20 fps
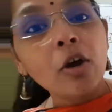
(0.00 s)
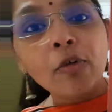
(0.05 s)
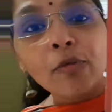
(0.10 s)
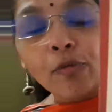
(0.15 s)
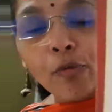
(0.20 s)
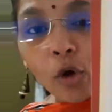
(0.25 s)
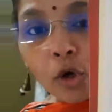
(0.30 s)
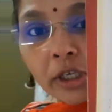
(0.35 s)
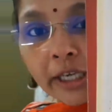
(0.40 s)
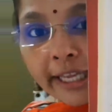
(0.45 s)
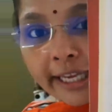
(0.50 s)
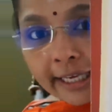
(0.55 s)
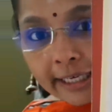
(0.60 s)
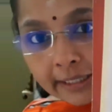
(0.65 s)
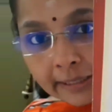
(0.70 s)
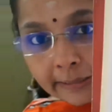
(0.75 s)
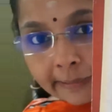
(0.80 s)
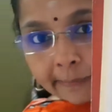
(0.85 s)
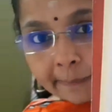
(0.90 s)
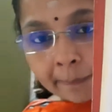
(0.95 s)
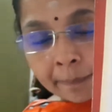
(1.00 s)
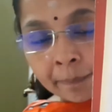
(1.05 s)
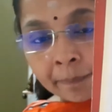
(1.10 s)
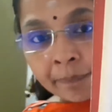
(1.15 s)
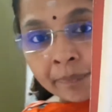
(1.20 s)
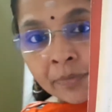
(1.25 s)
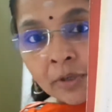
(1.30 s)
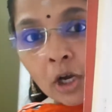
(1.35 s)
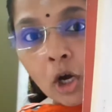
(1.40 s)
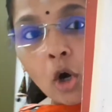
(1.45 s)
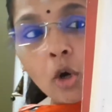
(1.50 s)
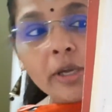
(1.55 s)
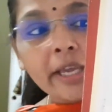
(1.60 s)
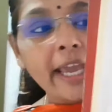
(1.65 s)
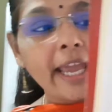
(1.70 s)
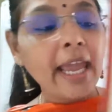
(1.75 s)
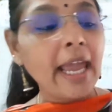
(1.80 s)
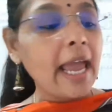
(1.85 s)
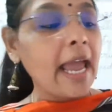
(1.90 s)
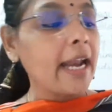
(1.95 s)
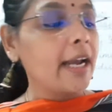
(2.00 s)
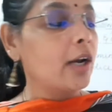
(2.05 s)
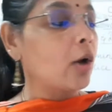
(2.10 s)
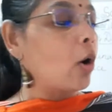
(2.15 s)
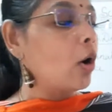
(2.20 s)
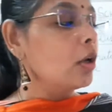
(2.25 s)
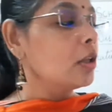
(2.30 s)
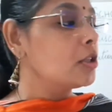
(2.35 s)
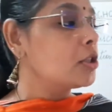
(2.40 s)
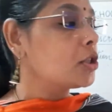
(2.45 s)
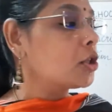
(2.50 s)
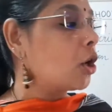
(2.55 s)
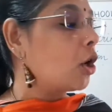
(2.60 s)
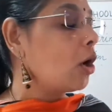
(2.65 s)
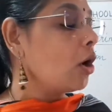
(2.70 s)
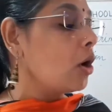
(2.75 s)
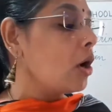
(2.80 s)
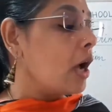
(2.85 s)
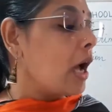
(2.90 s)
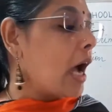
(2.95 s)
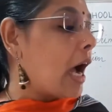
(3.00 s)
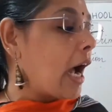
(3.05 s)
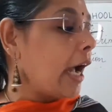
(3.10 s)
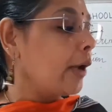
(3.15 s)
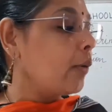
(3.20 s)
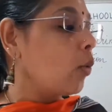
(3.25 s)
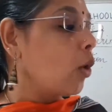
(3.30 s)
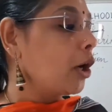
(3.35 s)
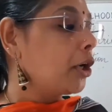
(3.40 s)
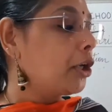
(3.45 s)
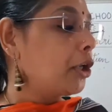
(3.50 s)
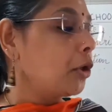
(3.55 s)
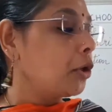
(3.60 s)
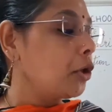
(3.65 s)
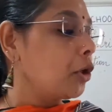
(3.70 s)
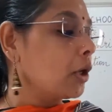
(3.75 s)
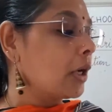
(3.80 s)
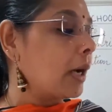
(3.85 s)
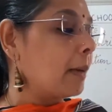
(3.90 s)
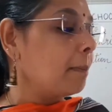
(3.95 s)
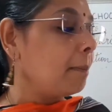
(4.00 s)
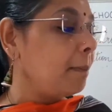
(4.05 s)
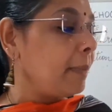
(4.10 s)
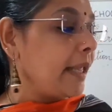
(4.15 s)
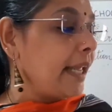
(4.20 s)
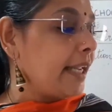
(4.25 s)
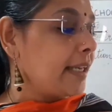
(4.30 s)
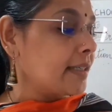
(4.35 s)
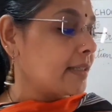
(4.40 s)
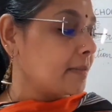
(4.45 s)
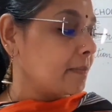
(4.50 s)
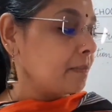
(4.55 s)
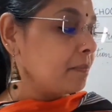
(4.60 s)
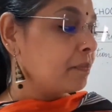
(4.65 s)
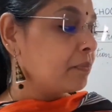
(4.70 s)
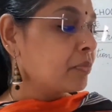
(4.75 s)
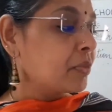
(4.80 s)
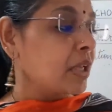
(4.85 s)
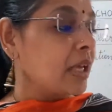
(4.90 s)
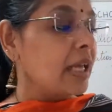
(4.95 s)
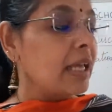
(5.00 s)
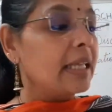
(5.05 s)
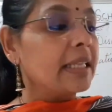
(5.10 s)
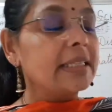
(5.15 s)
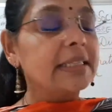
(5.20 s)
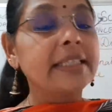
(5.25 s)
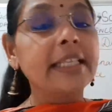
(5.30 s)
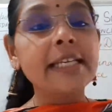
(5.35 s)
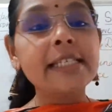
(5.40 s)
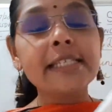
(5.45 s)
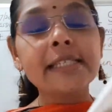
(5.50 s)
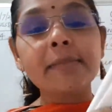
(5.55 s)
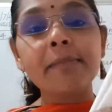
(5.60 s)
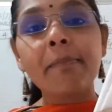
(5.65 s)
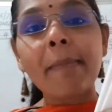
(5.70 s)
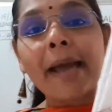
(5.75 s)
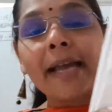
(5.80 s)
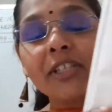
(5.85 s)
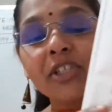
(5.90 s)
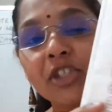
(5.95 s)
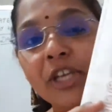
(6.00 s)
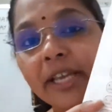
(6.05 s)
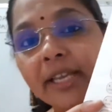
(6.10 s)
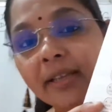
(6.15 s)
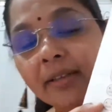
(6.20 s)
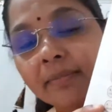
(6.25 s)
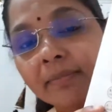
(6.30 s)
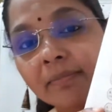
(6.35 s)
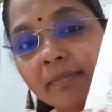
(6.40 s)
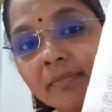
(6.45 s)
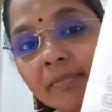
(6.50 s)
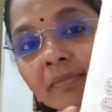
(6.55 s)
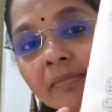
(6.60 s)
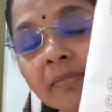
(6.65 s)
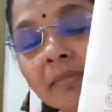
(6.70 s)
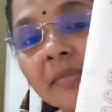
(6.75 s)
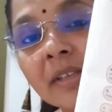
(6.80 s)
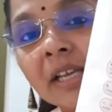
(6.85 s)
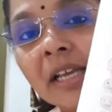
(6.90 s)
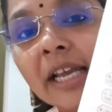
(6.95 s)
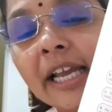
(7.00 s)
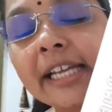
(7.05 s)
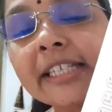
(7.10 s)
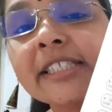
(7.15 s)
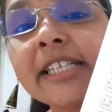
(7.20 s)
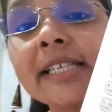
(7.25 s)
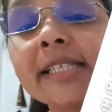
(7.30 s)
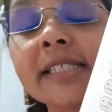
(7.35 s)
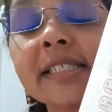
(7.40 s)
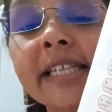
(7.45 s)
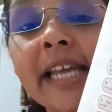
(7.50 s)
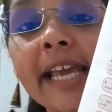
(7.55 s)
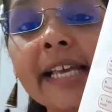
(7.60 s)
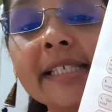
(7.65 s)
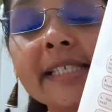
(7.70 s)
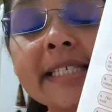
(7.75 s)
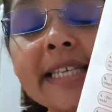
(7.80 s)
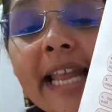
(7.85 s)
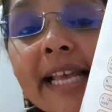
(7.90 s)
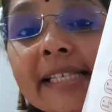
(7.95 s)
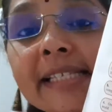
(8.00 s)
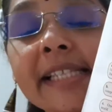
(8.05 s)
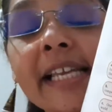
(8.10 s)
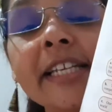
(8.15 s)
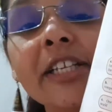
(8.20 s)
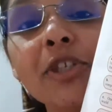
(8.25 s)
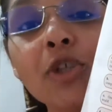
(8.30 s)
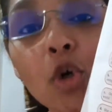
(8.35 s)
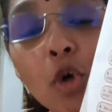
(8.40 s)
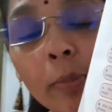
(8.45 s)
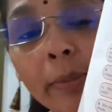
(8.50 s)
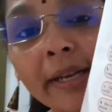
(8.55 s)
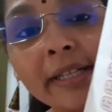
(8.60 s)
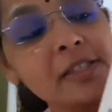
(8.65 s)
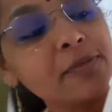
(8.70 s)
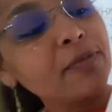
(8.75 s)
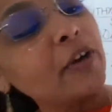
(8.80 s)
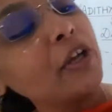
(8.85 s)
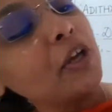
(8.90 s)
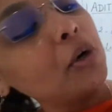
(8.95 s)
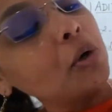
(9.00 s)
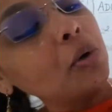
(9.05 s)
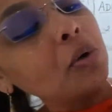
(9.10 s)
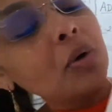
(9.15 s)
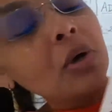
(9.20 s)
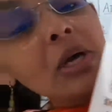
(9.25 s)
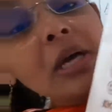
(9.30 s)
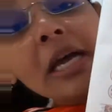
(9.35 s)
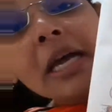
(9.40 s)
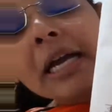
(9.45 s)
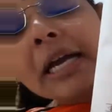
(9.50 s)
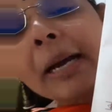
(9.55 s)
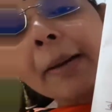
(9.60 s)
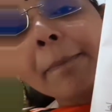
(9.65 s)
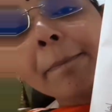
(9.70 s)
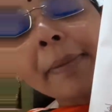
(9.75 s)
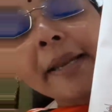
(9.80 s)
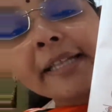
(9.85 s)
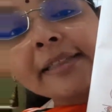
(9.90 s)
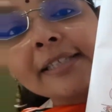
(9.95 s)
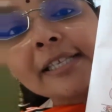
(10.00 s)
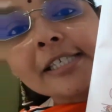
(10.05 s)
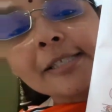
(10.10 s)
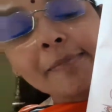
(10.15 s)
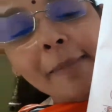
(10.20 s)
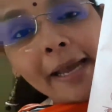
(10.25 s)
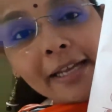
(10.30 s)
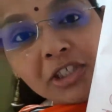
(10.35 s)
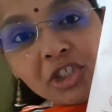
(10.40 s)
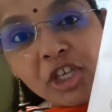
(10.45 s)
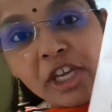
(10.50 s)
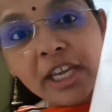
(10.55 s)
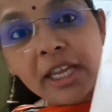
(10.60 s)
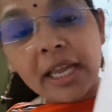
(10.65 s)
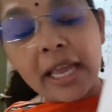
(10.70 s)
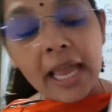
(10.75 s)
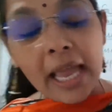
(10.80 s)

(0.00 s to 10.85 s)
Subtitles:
14. Okay, and also I want you to complete this matching. It just takes less than 2 minutes for you. Complete this matching